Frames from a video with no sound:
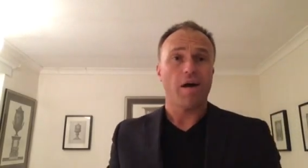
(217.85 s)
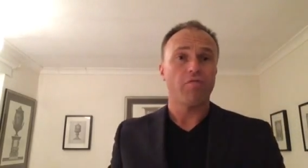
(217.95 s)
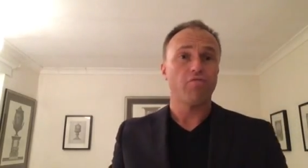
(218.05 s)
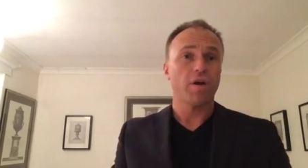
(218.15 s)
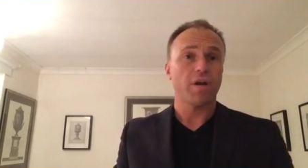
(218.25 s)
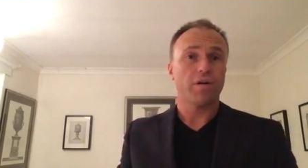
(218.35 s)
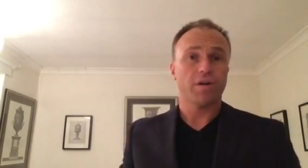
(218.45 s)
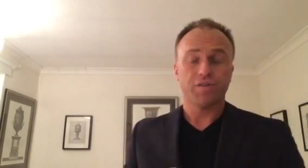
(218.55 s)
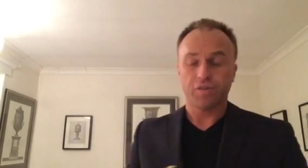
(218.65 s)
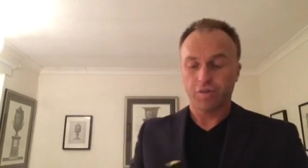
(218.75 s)
Really
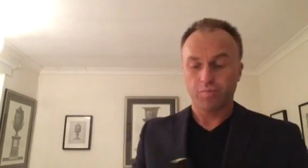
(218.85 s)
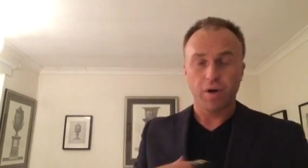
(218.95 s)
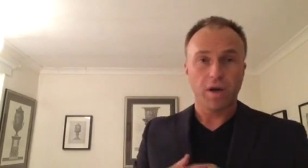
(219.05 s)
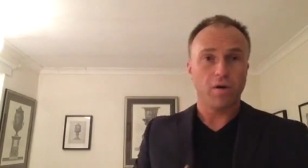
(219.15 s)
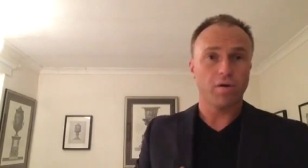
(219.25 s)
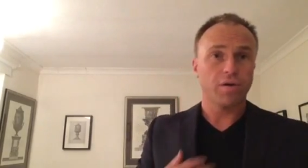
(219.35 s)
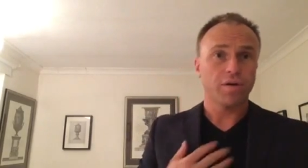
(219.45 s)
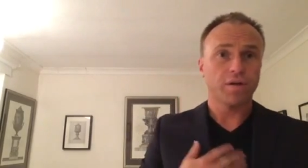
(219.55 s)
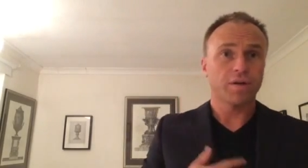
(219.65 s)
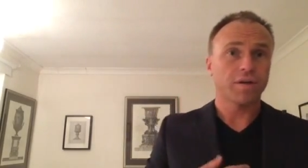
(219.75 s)
nice to spray it
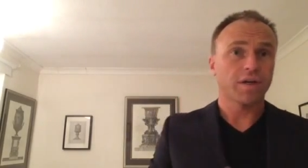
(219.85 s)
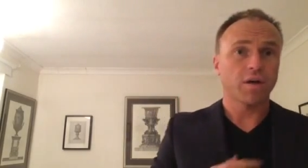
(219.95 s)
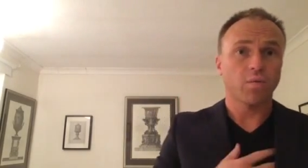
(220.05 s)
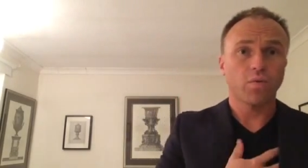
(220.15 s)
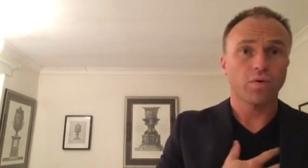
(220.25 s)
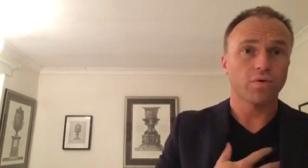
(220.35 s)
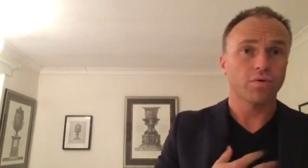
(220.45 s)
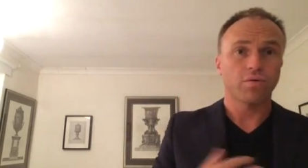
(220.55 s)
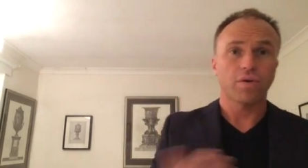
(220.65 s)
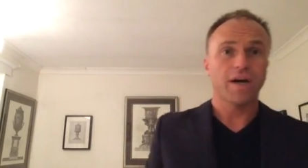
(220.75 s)
on like a
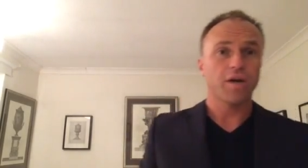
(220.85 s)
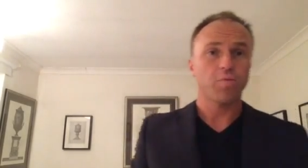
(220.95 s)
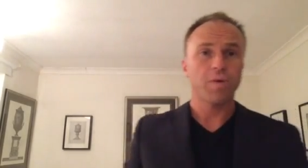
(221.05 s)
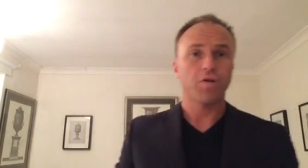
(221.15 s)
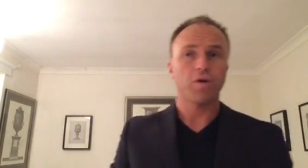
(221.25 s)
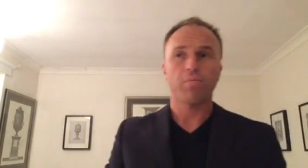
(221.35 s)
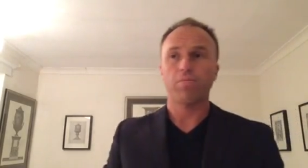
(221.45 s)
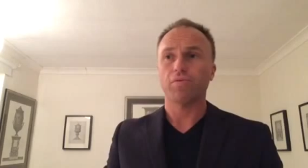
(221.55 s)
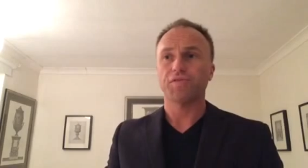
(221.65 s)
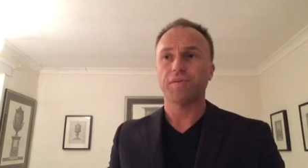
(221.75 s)
wool or cashmere
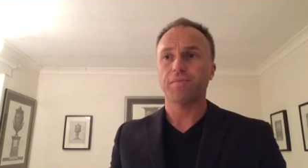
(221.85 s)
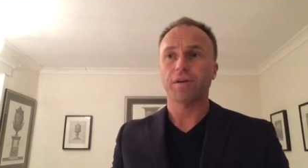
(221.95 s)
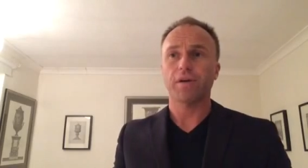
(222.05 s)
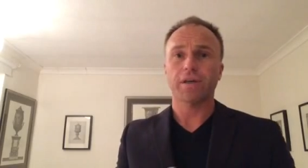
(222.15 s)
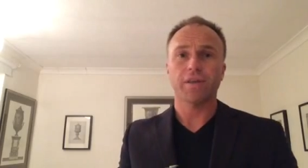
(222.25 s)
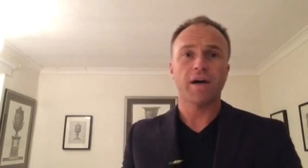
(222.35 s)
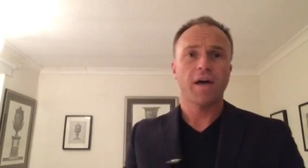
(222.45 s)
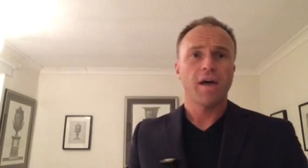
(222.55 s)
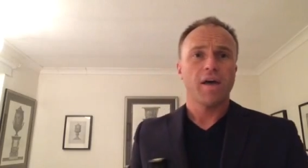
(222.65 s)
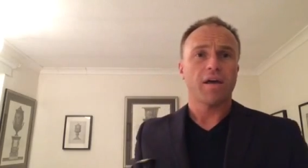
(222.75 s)
jumper or something like that.